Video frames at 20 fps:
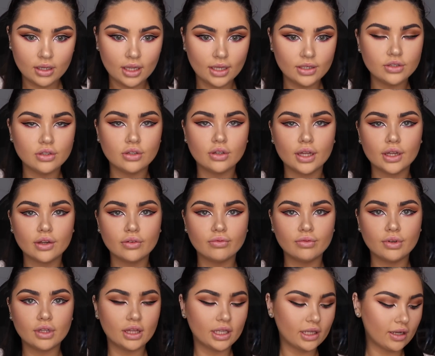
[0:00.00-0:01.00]
I do like a
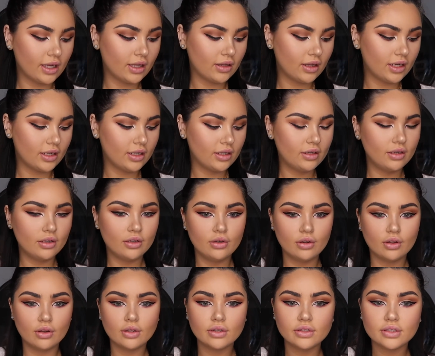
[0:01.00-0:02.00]
really highlighted
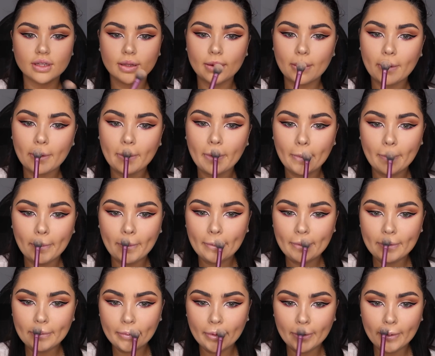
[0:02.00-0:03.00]
nose and
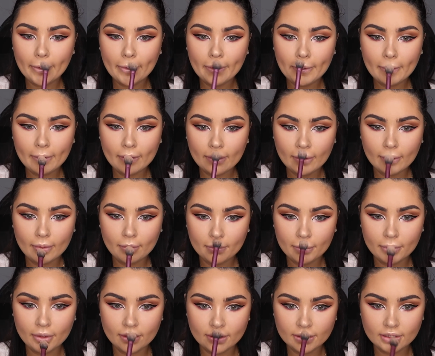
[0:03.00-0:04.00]
cupid's bow,
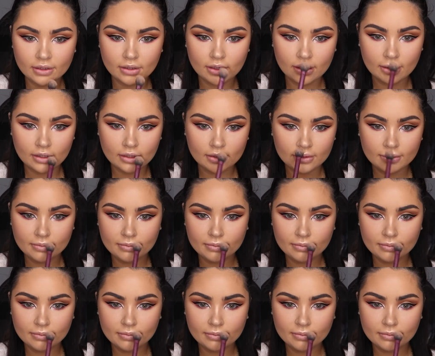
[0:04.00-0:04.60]
personally.